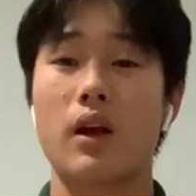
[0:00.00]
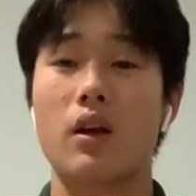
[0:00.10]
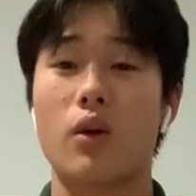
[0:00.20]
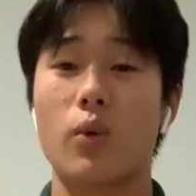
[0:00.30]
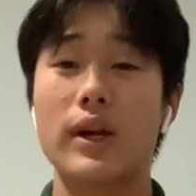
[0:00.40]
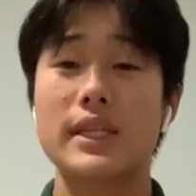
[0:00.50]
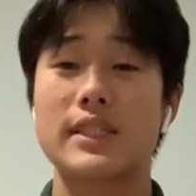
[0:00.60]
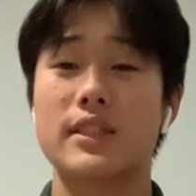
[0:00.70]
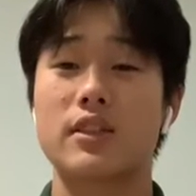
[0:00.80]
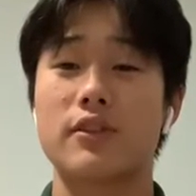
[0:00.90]
What is the
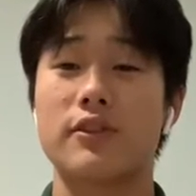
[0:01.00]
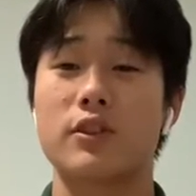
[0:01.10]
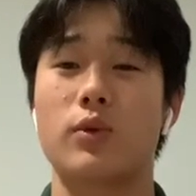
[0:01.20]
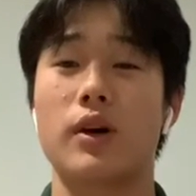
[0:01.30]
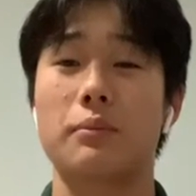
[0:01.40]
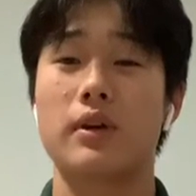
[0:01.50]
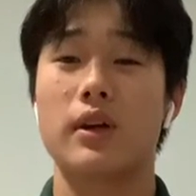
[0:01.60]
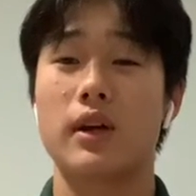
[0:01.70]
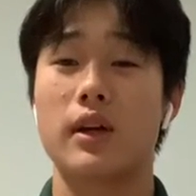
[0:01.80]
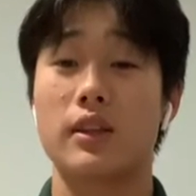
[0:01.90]
surface web?
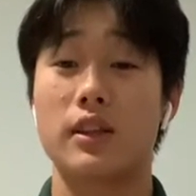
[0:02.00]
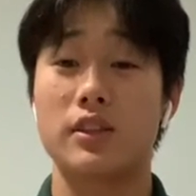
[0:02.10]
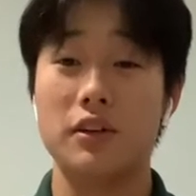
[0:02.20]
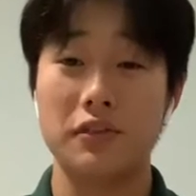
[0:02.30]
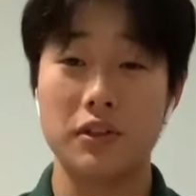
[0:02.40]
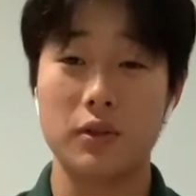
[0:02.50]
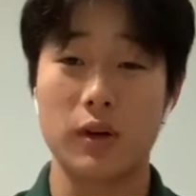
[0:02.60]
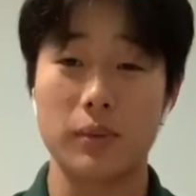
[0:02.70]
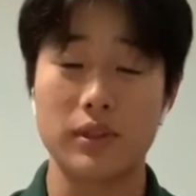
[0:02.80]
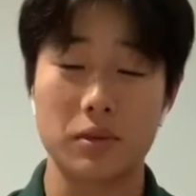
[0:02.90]
The surface web
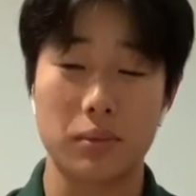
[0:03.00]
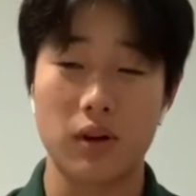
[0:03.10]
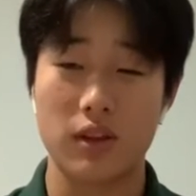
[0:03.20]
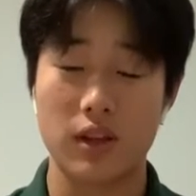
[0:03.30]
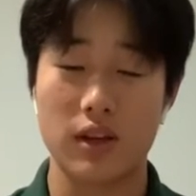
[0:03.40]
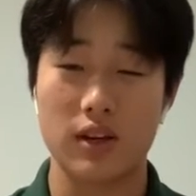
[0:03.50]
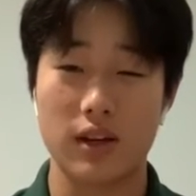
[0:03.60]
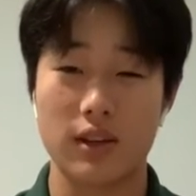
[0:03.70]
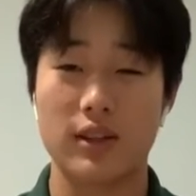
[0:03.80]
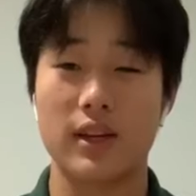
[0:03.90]
is the part of the
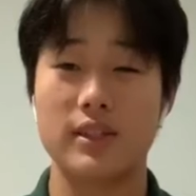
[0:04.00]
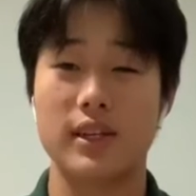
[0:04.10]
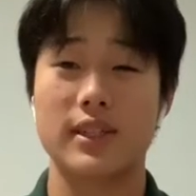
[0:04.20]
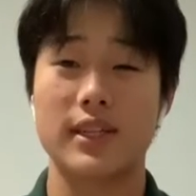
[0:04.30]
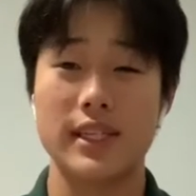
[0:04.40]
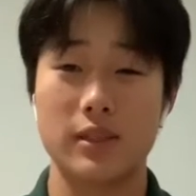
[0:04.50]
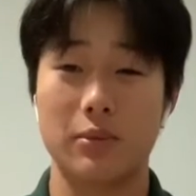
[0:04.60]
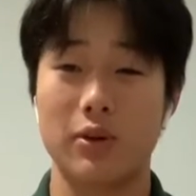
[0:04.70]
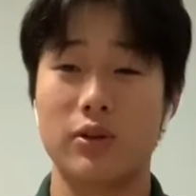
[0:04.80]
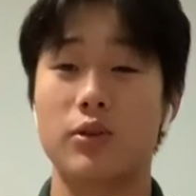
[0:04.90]
internet that is
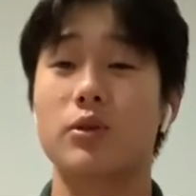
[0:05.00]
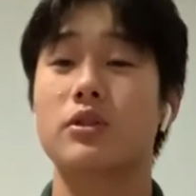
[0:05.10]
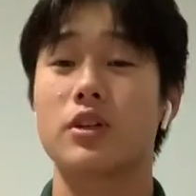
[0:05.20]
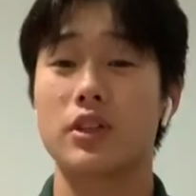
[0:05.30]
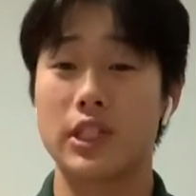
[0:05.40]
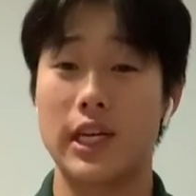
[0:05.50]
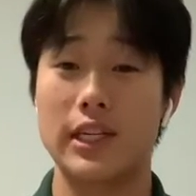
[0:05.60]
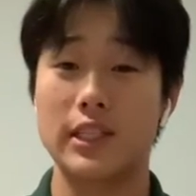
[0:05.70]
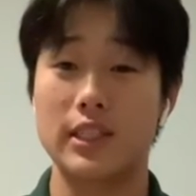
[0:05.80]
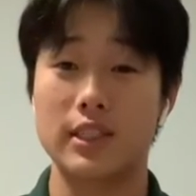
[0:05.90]
accessible through search
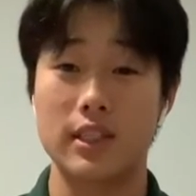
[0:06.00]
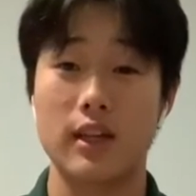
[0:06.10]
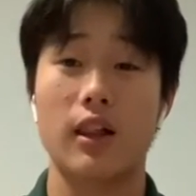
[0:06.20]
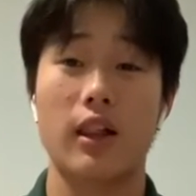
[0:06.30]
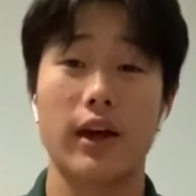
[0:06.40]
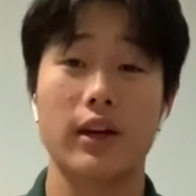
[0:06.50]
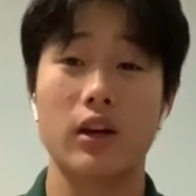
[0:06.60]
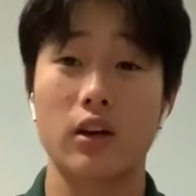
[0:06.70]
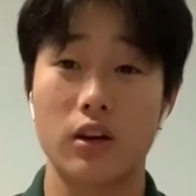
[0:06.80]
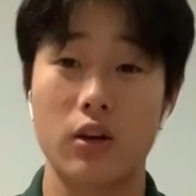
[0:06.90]
engines like
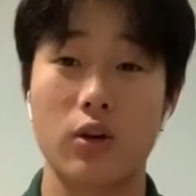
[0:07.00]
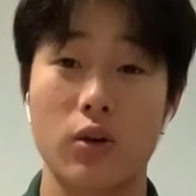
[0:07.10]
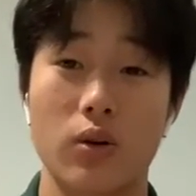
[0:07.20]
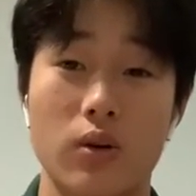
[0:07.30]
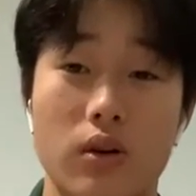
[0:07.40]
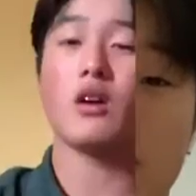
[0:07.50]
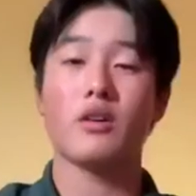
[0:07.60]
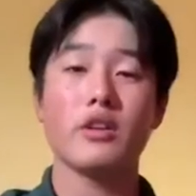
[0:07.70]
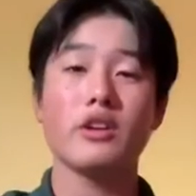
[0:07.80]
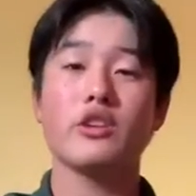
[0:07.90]
Google. Are
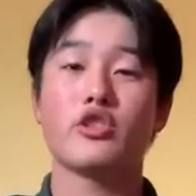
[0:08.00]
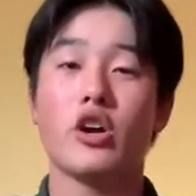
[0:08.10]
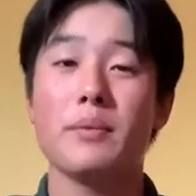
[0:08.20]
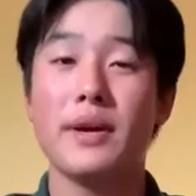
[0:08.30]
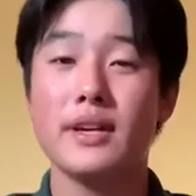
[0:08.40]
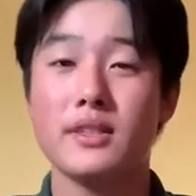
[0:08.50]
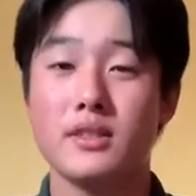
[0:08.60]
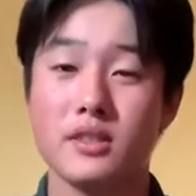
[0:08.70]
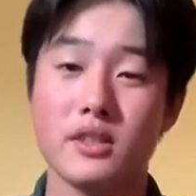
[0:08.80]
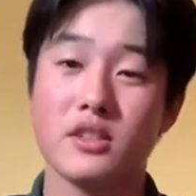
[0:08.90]
there any drawbacks
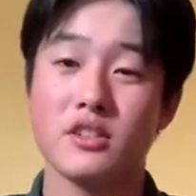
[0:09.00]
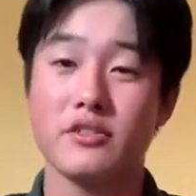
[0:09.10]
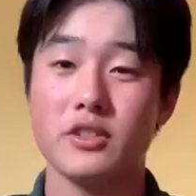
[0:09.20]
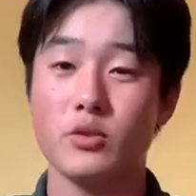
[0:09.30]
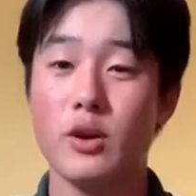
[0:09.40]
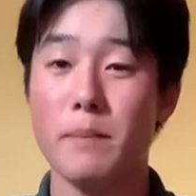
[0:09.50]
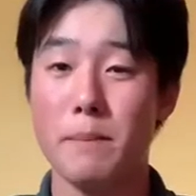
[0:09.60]
to the surface web?